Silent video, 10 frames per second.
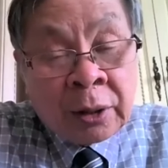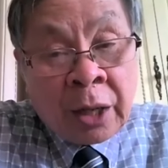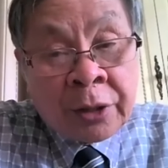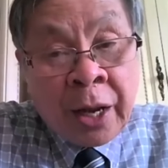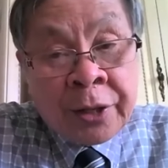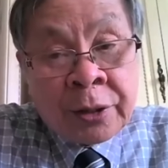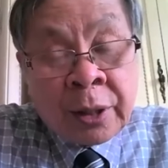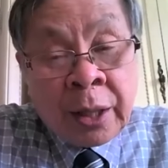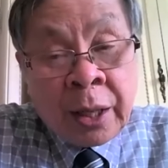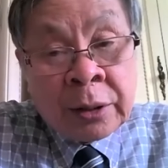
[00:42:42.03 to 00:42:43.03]
a cut edge
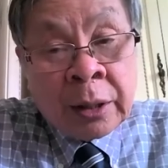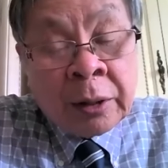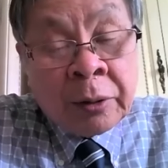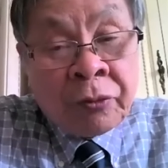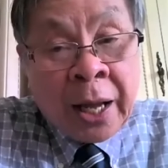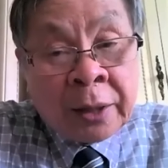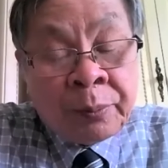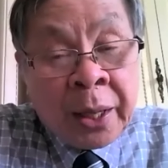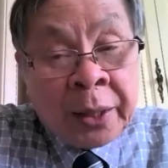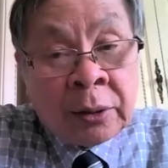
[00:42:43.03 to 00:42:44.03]
such as a flat
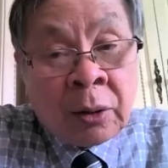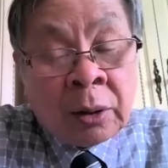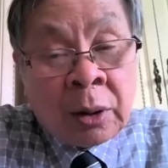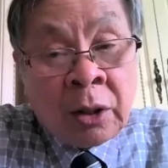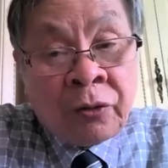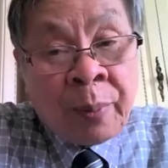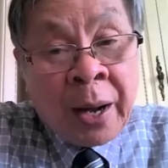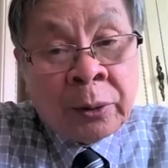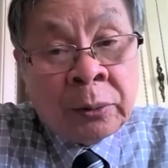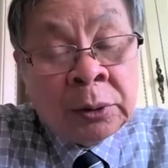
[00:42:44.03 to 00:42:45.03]
plate or curved
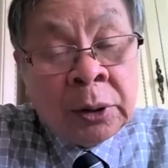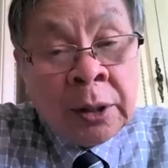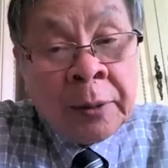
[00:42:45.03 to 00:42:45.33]
panel,